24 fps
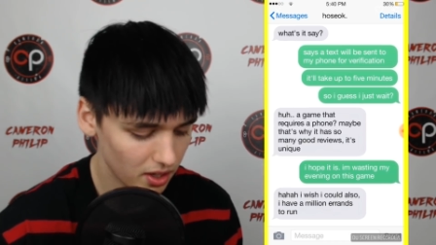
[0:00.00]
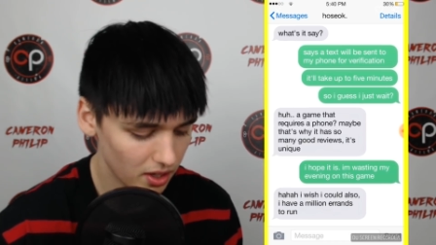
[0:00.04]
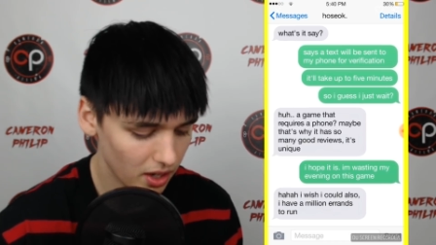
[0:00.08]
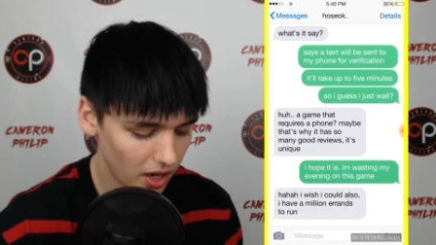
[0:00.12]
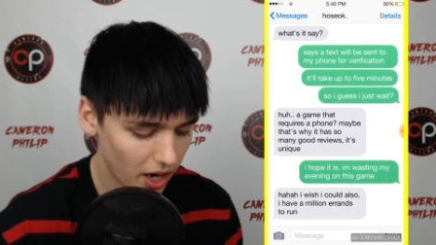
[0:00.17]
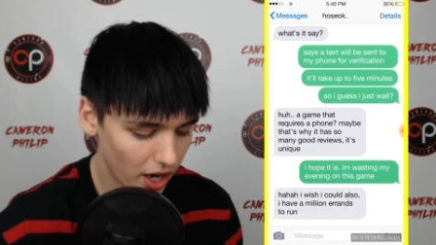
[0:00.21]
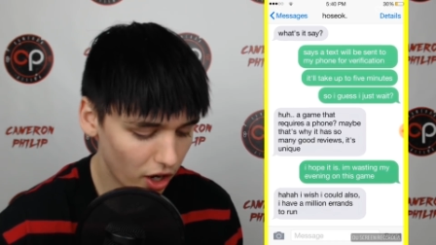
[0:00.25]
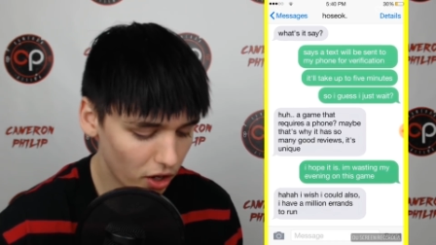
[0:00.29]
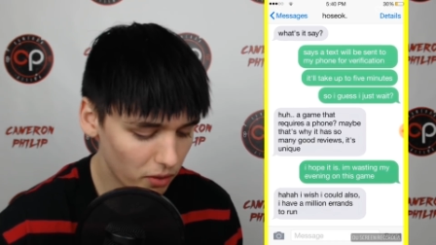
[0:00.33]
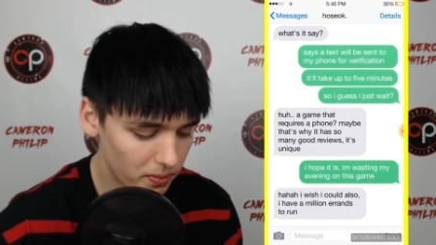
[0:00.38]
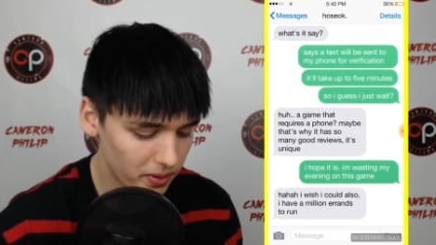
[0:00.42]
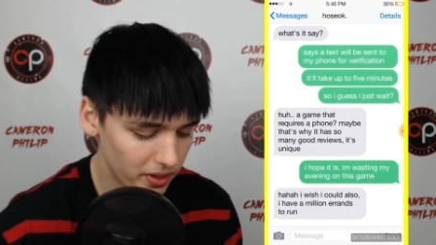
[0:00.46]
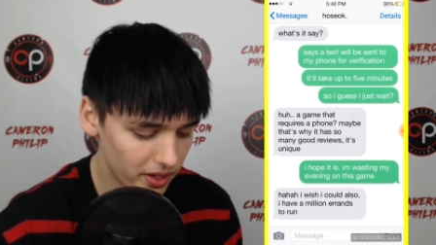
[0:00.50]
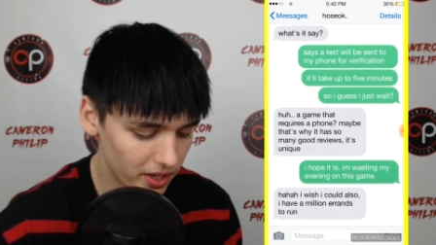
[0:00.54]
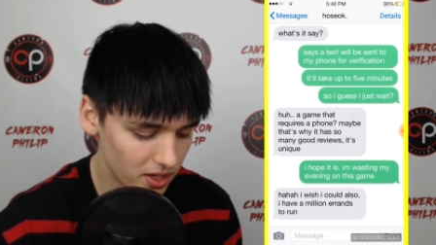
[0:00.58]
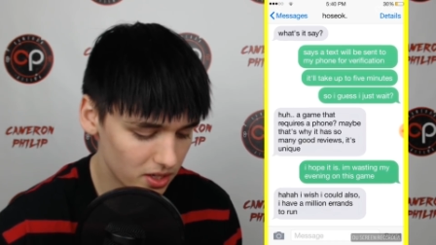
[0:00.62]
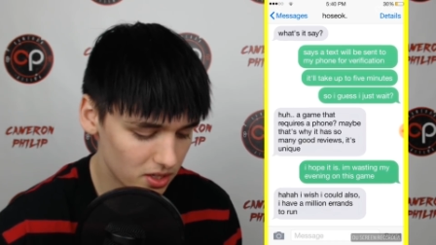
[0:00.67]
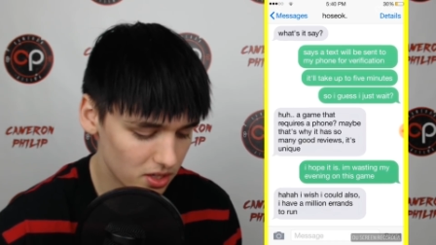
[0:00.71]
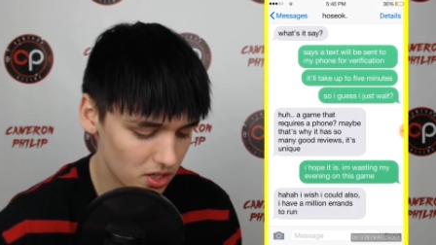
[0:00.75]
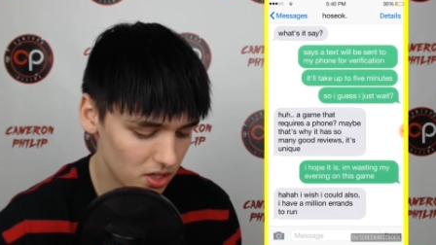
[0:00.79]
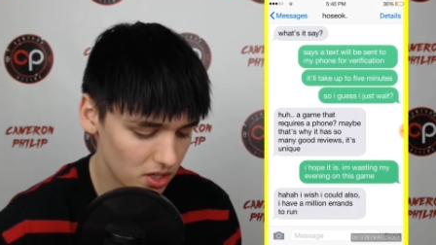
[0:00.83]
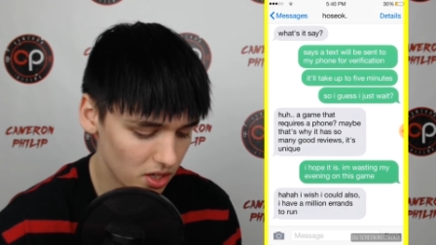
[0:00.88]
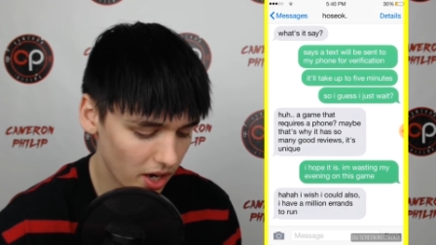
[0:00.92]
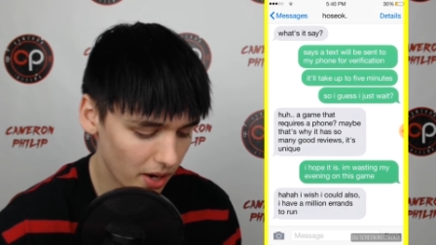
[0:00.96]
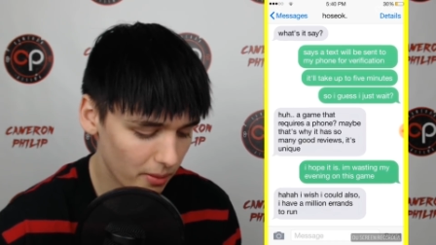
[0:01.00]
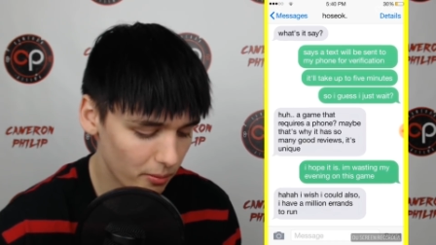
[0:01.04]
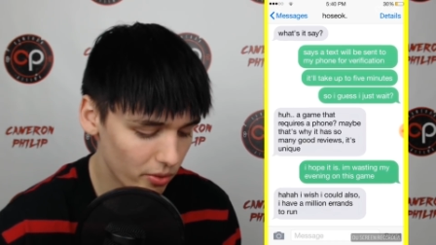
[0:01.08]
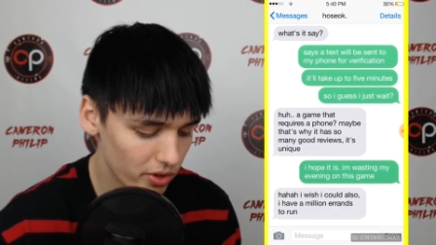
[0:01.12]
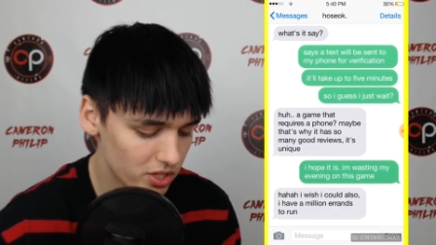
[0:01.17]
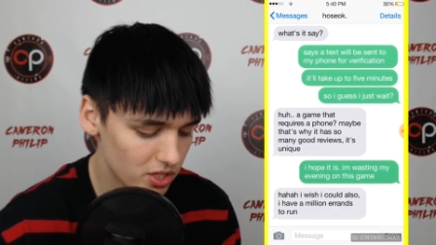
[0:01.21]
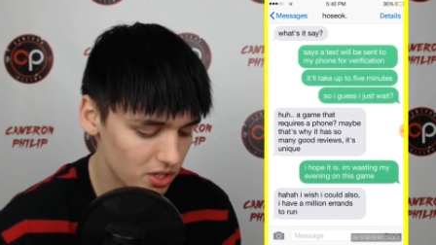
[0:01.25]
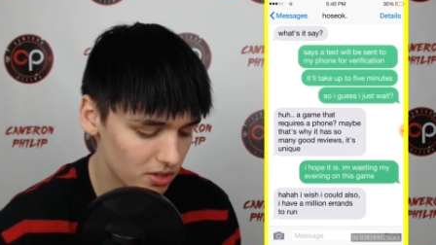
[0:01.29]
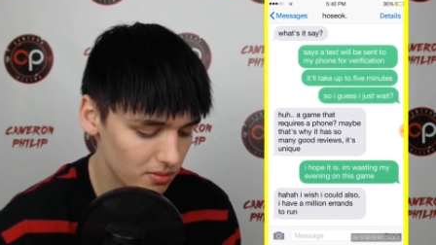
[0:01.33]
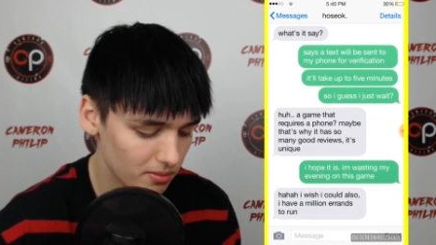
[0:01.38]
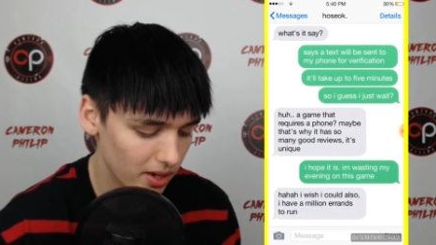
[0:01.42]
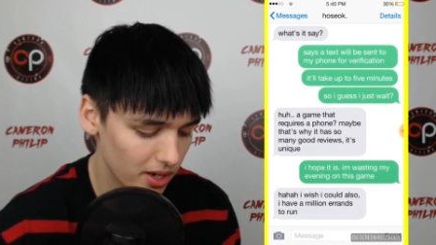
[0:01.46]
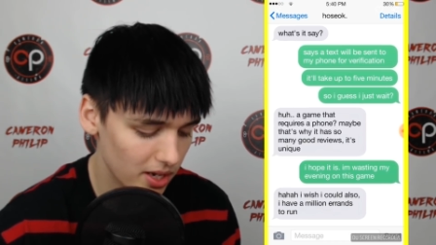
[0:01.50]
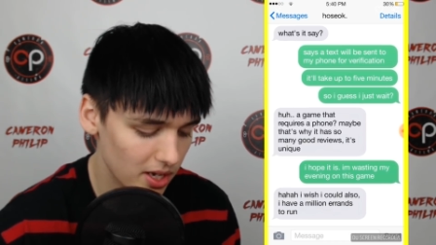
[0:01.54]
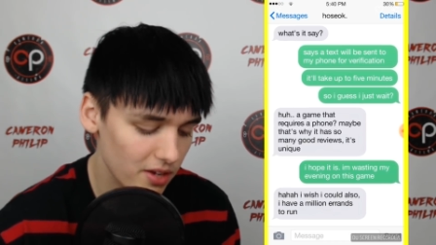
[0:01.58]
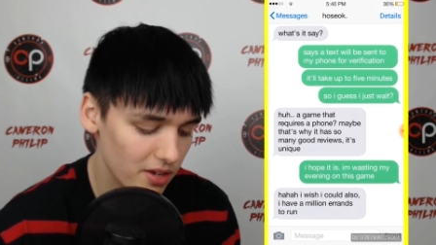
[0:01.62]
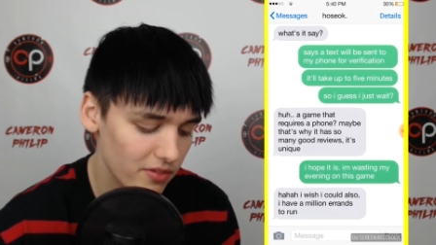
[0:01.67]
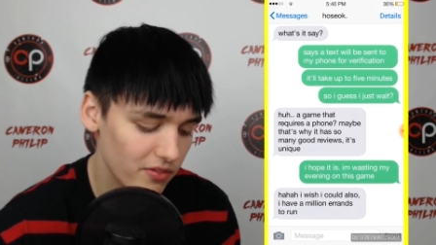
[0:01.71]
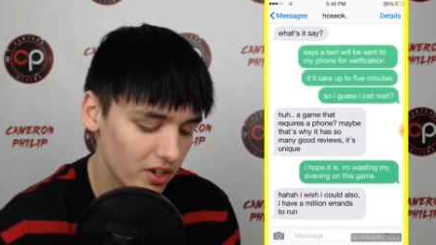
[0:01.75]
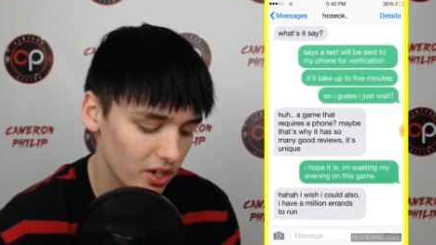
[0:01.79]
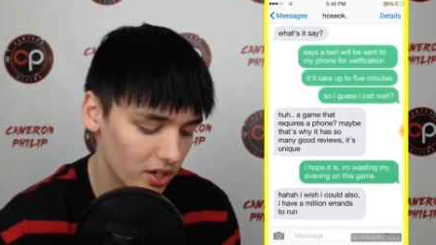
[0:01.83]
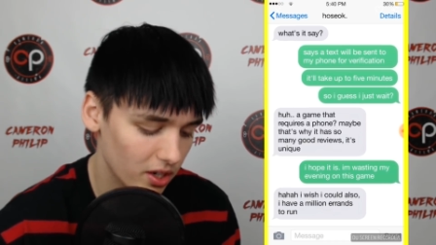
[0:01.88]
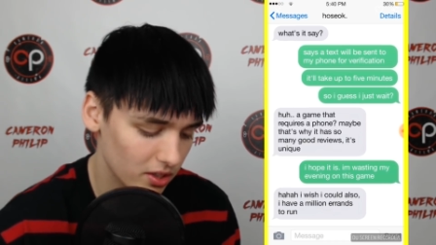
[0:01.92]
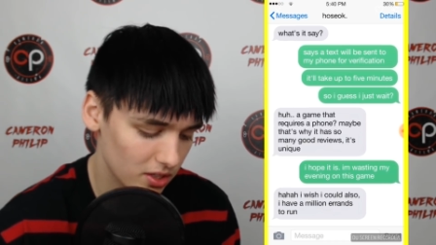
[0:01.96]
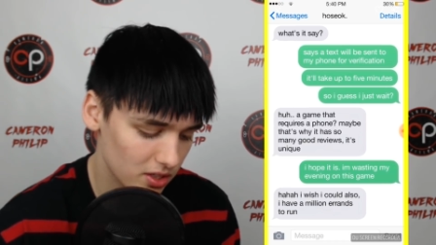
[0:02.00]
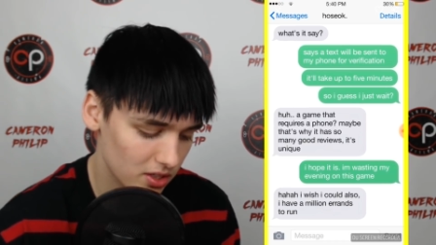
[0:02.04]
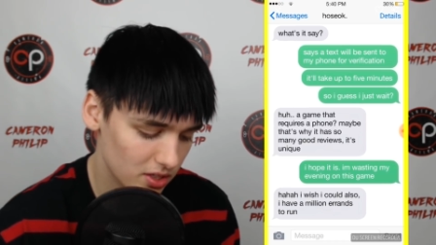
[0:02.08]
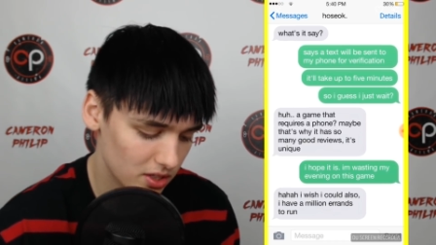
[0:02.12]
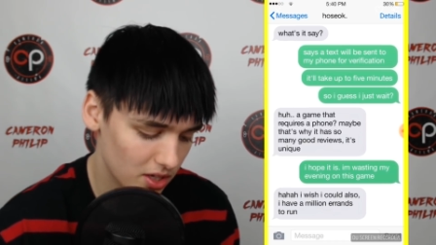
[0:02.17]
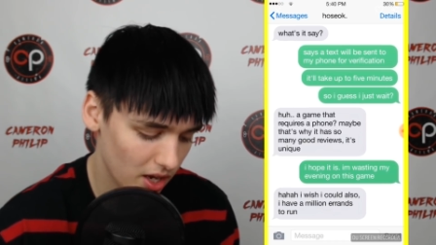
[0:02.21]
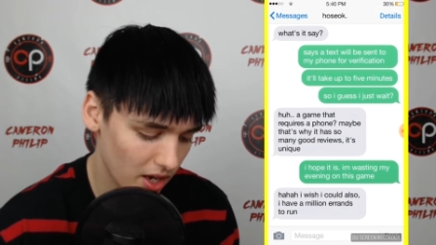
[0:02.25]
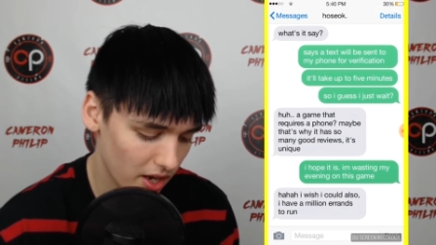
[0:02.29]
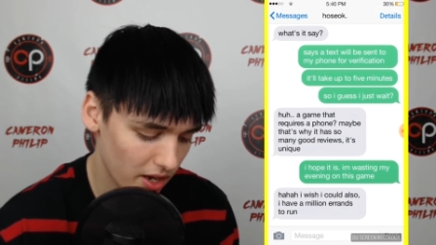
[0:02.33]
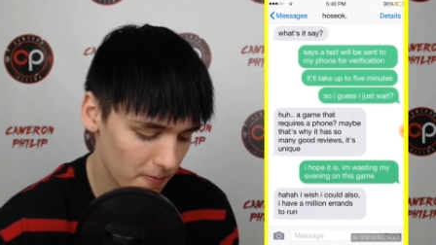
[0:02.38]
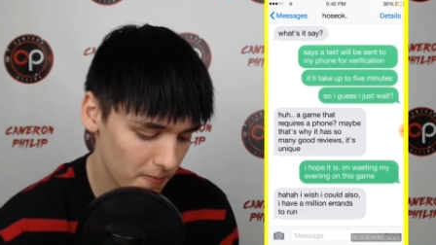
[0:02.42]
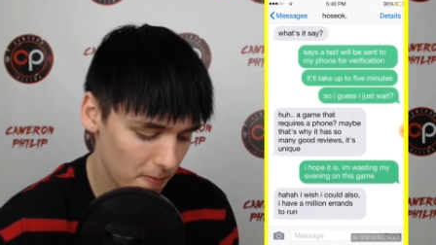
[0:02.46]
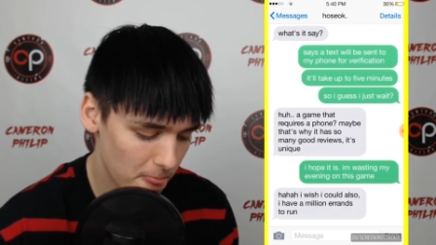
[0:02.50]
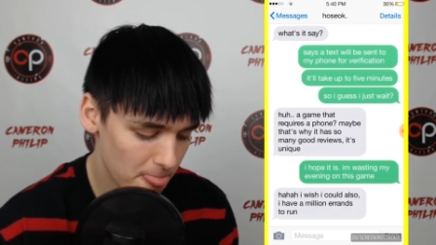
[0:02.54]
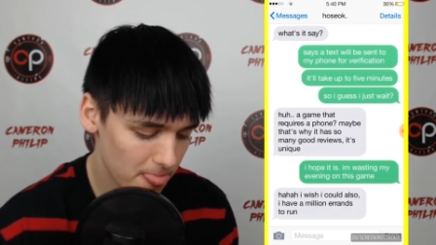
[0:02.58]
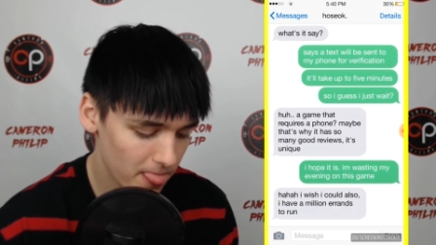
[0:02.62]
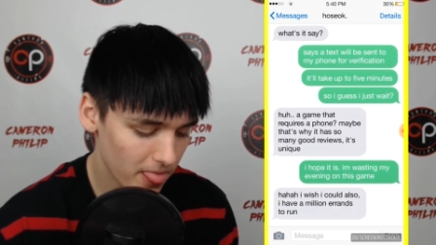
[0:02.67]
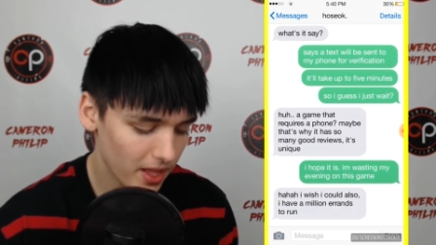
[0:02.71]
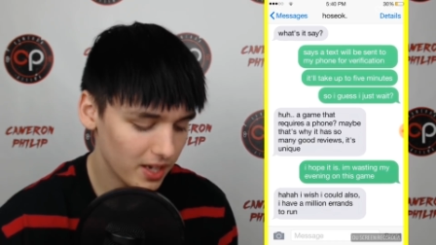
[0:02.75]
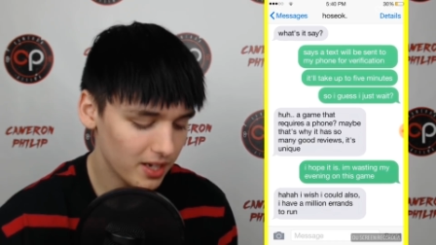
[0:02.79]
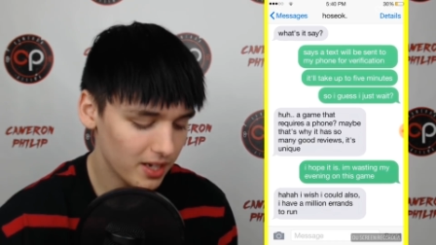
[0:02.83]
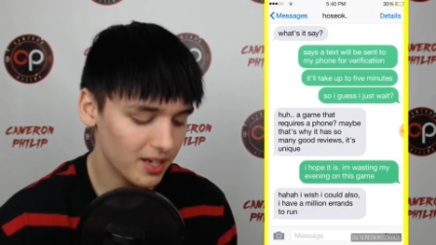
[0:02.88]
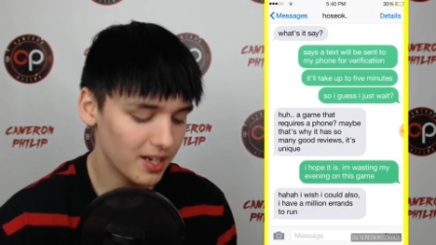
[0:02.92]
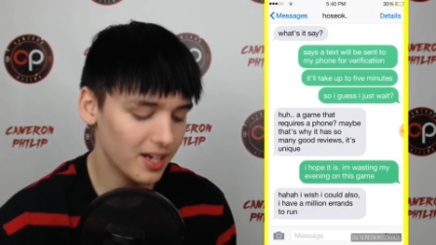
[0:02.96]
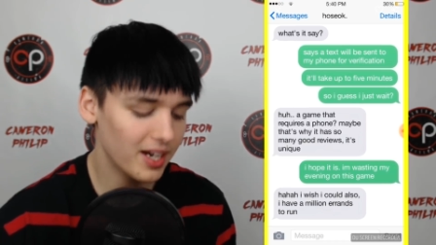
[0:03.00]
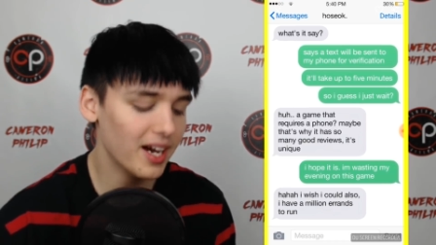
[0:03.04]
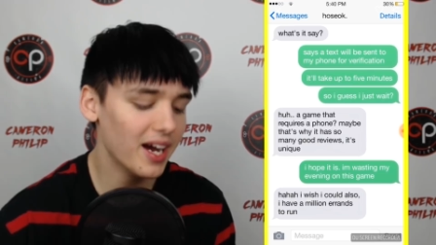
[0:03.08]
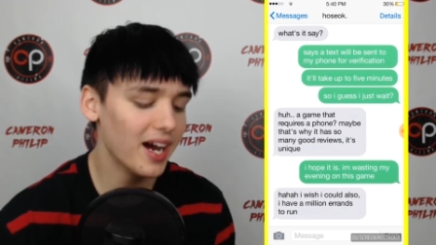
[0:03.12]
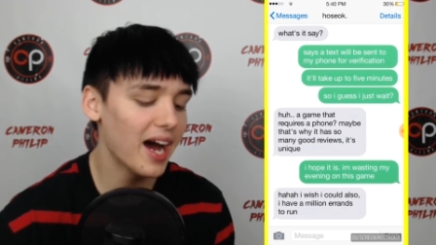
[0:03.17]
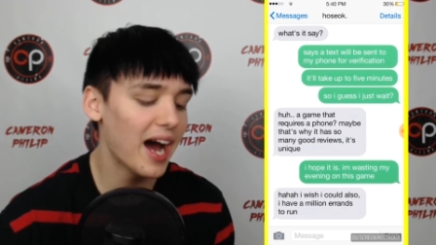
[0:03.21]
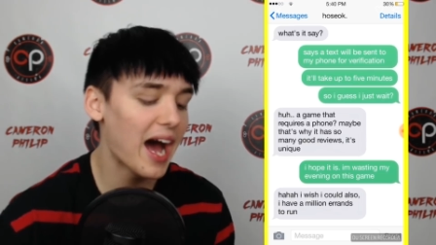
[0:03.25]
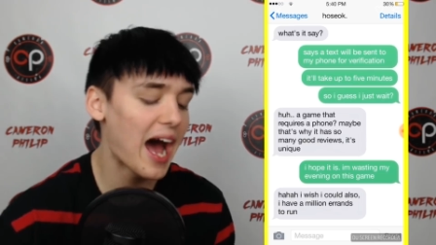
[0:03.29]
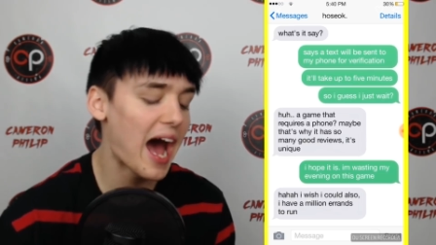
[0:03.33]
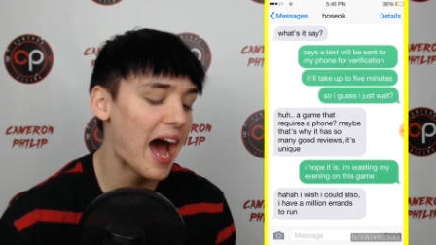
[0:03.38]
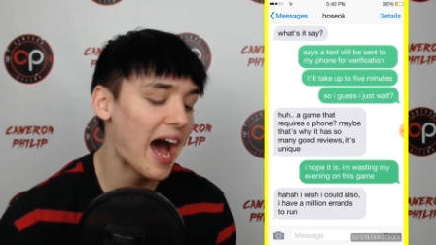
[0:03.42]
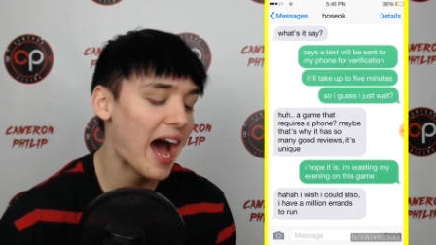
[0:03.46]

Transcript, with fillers: I hope it is. I'm wasting my evening on this game. Ha